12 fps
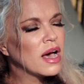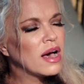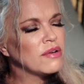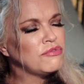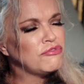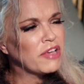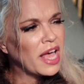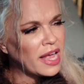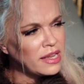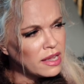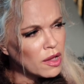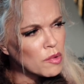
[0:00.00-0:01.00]
a
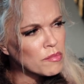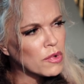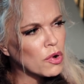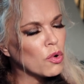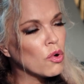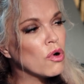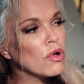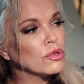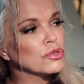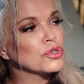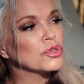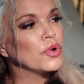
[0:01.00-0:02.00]
venom
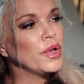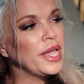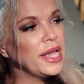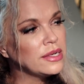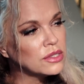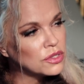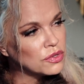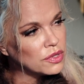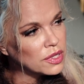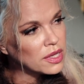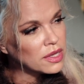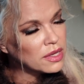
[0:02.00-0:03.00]
also into
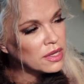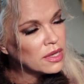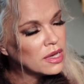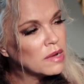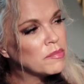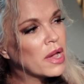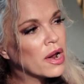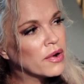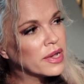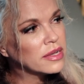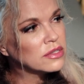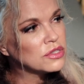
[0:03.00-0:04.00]
the
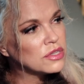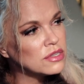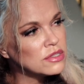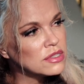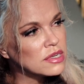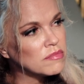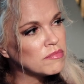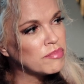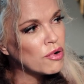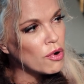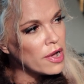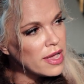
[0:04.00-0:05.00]
American system,
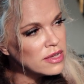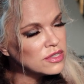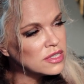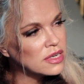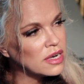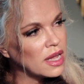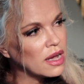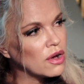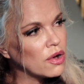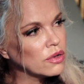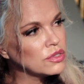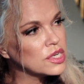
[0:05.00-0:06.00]
poisoning a whole